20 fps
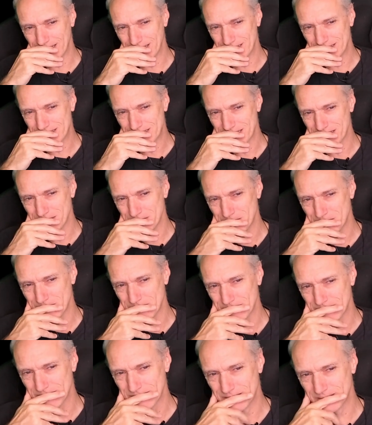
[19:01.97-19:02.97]
So
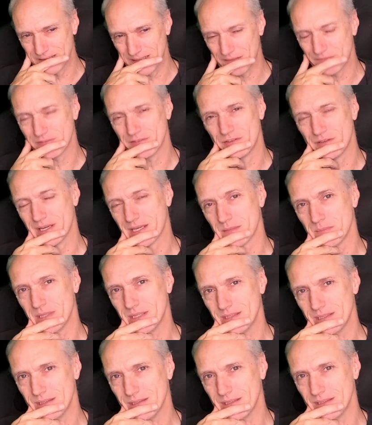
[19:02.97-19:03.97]
have I
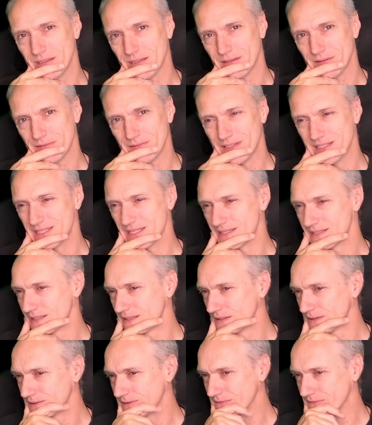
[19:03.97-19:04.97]
recommended it enough? Is this
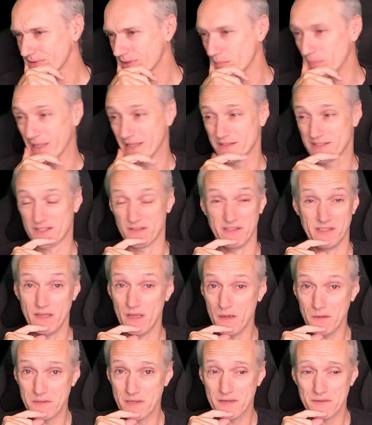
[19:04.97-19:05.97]
enough? The band's going,
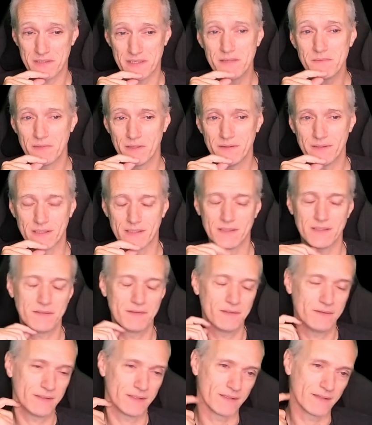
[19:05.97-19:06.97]
no, keep going.
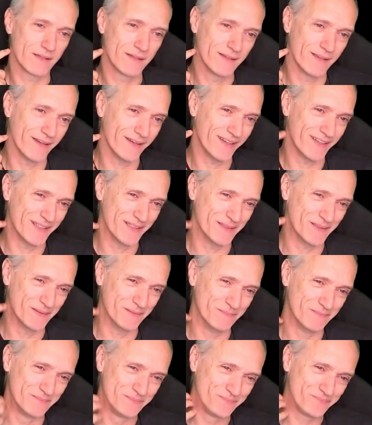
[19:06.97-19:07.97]

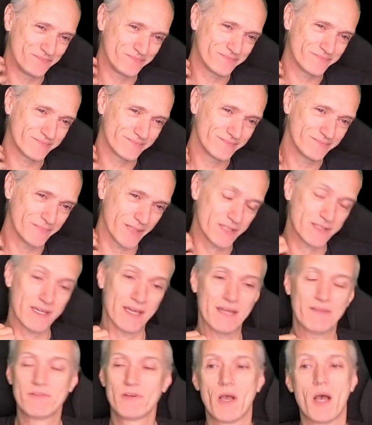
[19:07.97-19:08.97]
Because I
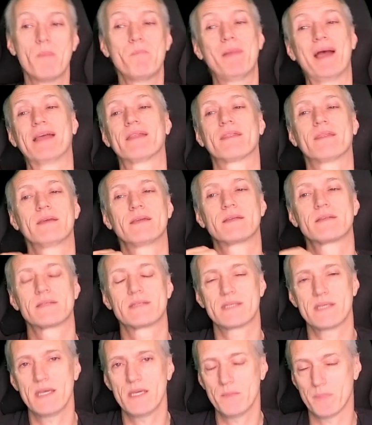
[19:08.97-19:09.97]
haven't got a bad thing to
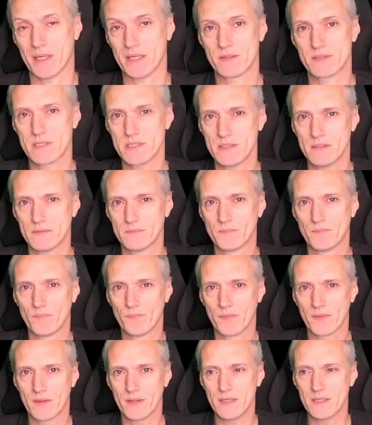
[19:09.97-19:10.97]
say about it.
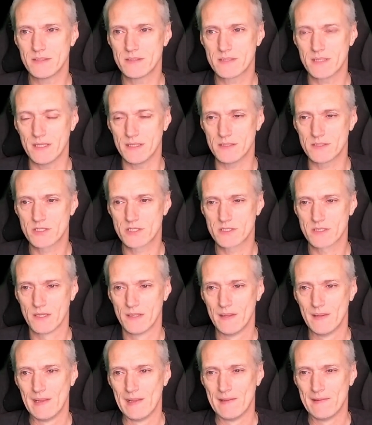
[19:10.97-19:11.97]

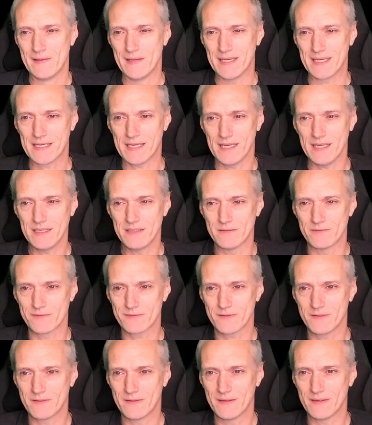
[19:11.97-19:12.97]
It kind of,
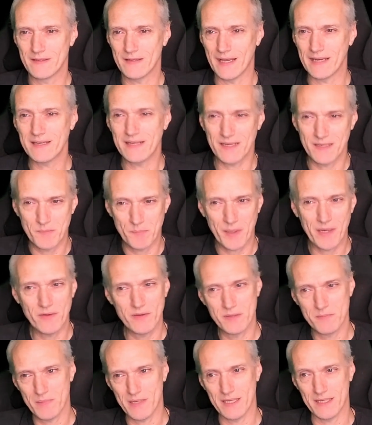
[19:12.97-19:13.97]
and bear
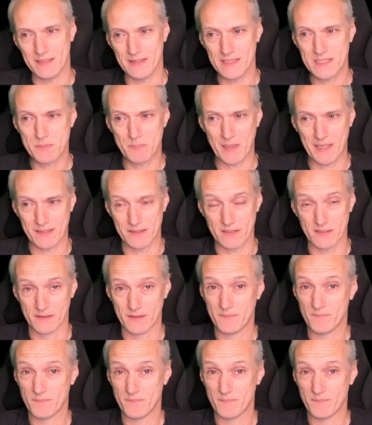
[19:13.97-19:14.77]
in mind, this band,